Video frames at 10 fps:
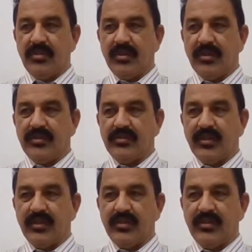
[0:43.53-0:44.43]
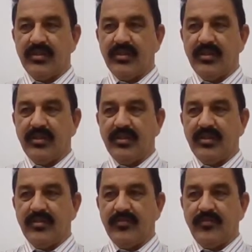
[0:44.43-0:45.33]
and sand, and
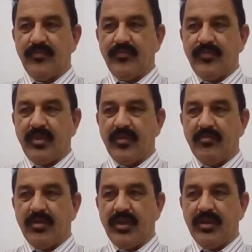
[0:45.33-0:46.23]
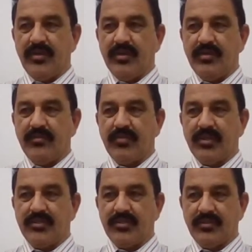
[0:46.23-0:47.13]
implied in
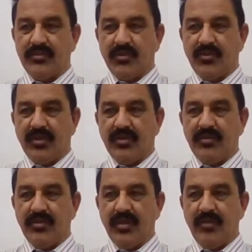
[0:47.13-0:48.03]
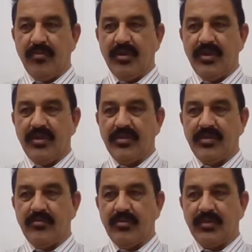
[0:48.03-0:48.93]
pressure grouting, embedded
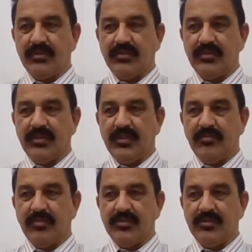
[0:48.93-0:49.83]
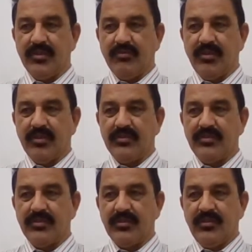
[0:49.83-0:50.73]
rebars in masonry walls,
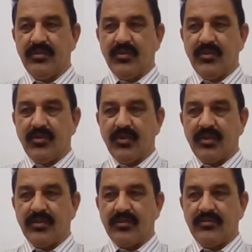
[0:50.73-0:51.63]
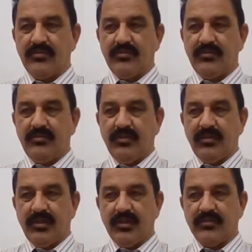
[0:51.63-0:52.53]
connecting
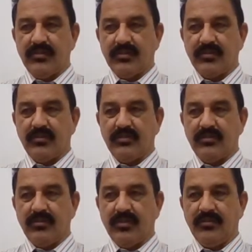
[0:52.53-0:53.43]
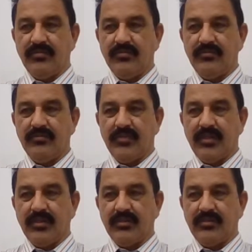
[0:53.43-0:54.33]
sectors of
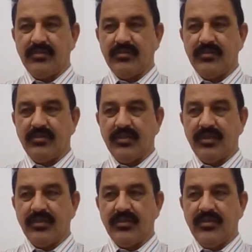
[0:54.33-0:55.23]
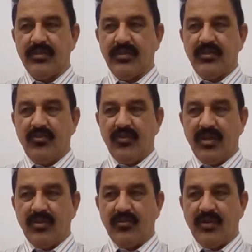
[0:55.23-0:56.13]
precast concrete,
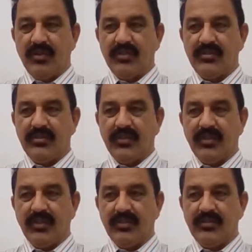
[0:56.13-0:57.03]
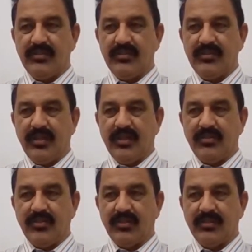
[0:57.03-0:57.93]
filling voids and sealing
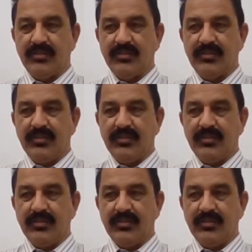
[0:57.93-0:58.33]
joints